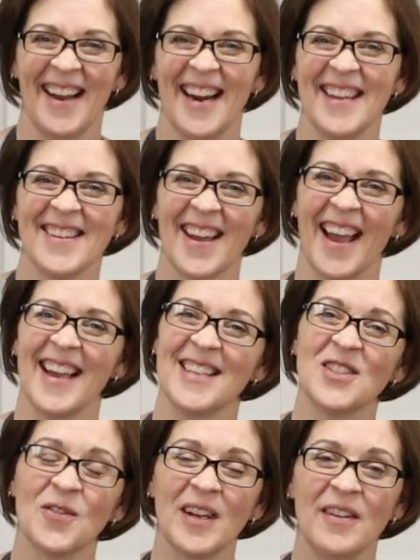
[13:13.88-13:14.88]
All right, you
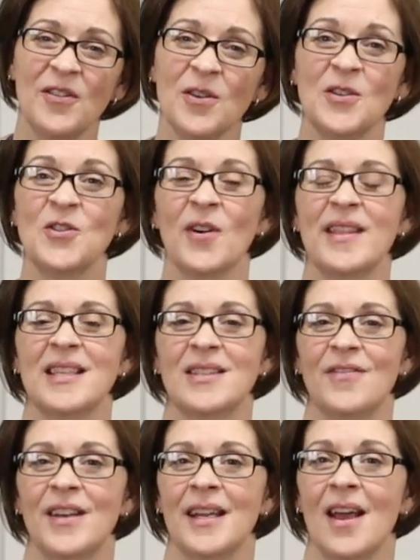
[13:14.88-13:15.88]
guys. Well, if you enjoyed
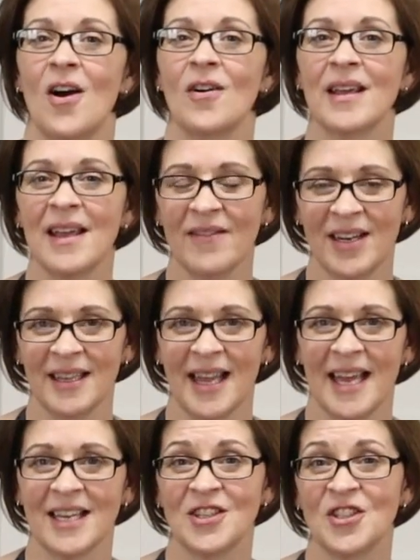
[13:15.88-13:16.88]
this video, give it a
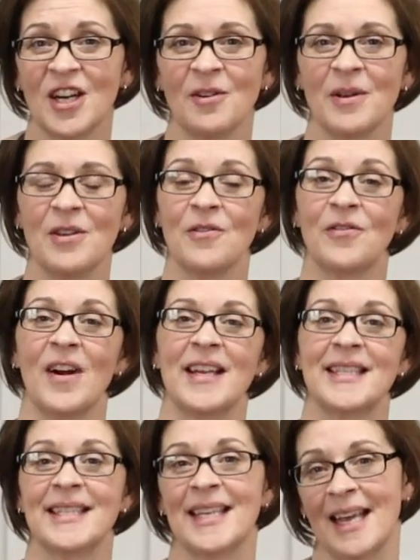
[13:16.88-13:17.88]
like, share it with your
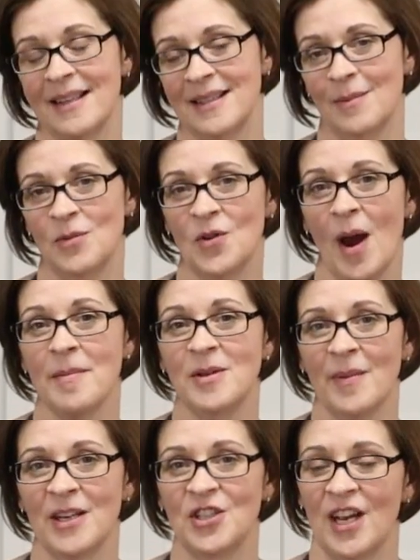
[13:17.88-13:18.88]
friends, and subscribe
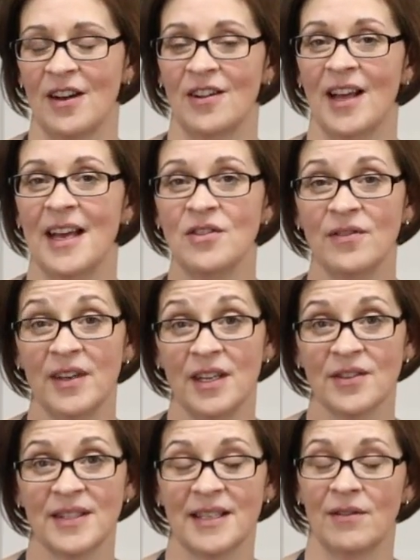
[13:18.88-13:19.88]
to my channel. I do
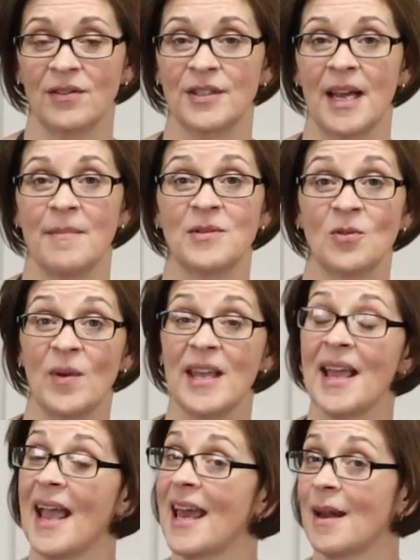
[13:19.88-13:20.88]
videos several times a
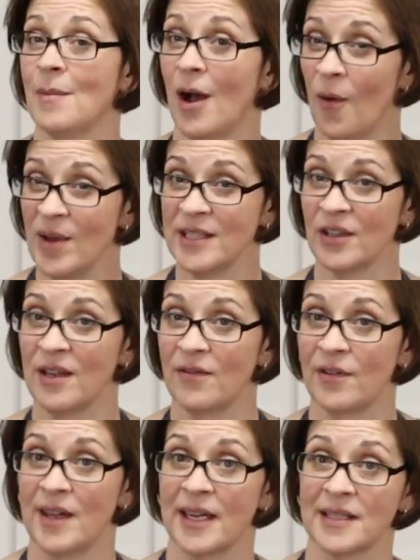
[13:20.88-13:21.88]
week, and I'm always looking
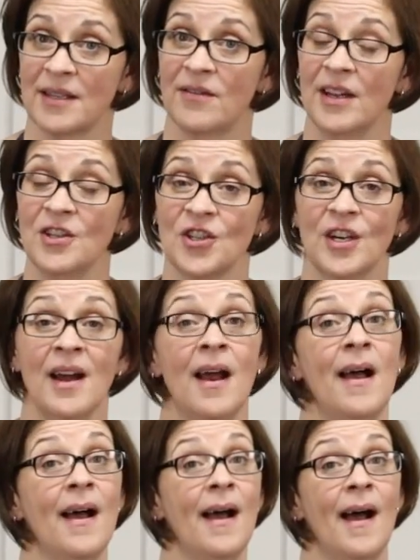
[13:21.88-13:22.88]
for the next adventure.
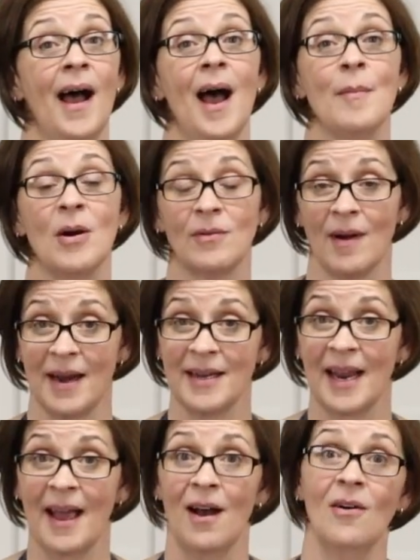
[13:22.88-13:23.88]
Um, right
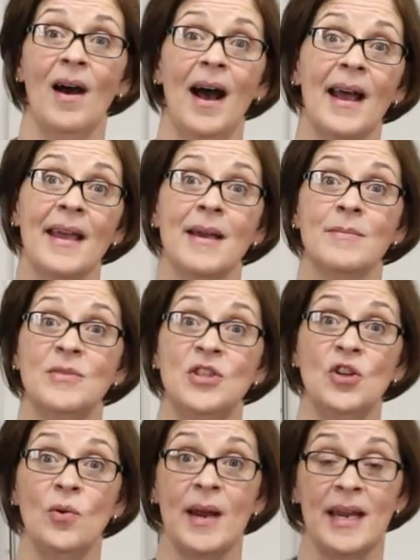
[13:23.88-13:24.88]
now, I am
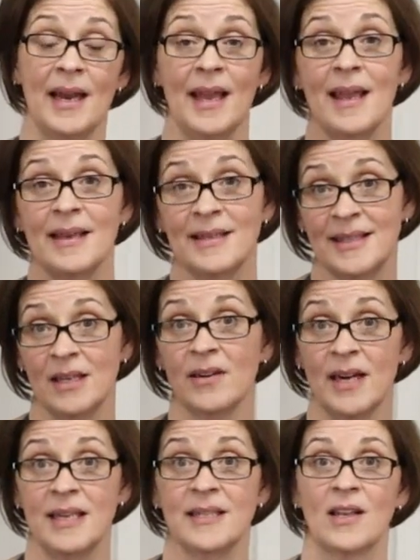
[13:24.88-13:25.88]
doing a
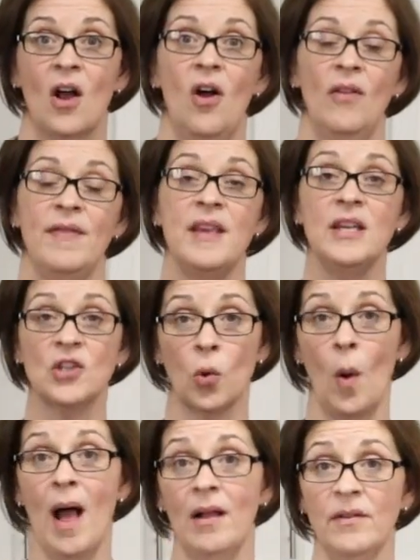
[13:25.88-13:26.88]
series called the
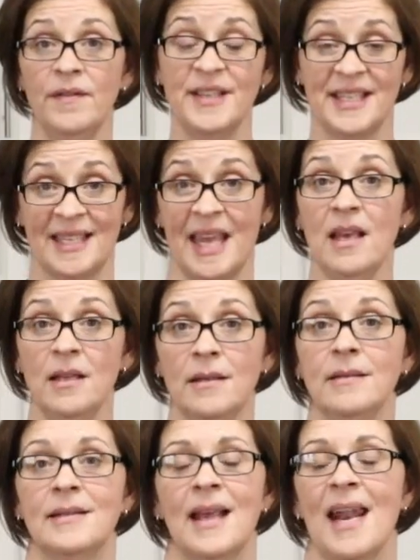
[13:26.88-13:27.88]
12
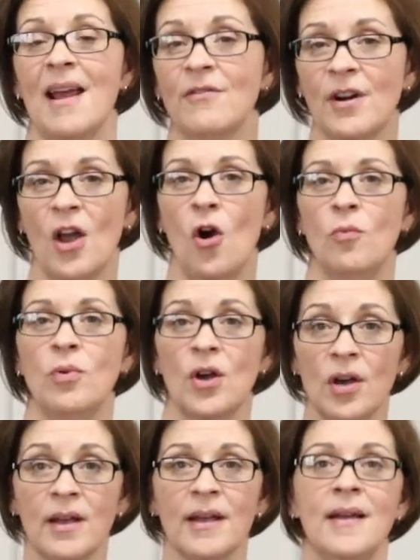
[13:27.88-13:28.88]
skills that every home
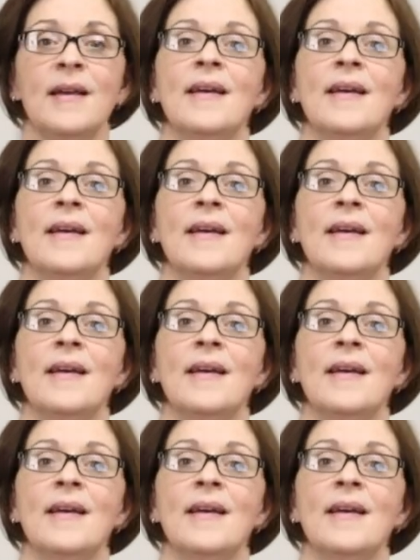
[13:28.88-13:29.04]
cook